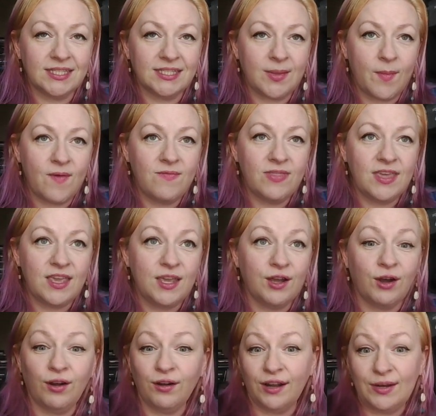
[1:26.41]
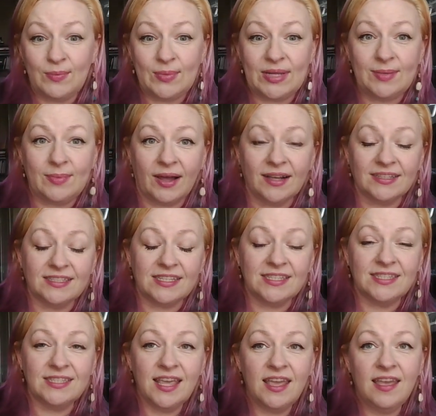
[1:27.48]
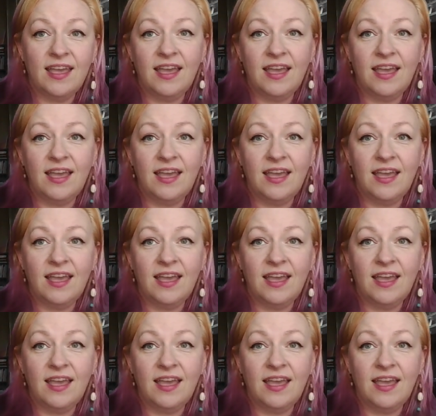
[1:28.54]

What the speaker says: some of the current bead boxes.